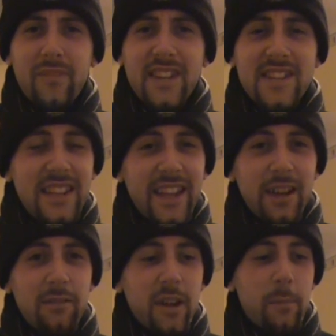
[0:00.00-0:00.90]
is
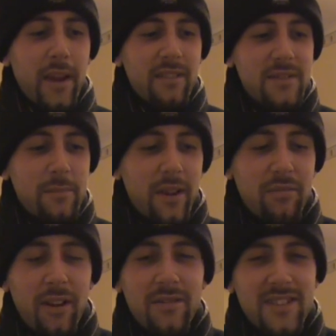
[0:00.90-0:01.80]
lingering about in my
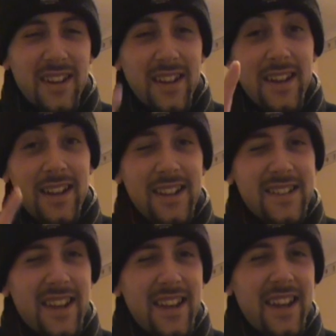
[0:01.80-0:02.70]
throat. Let's
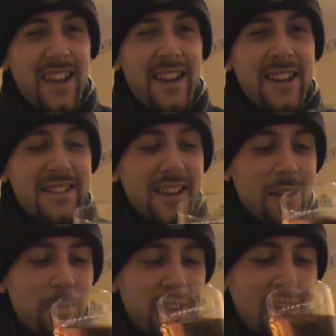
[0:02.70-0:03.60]
get a uh, second
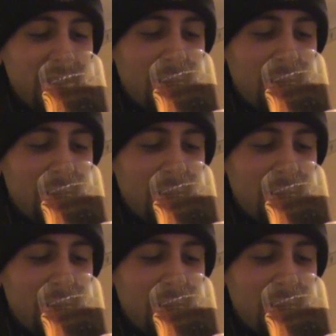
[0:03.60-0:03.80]
opinion.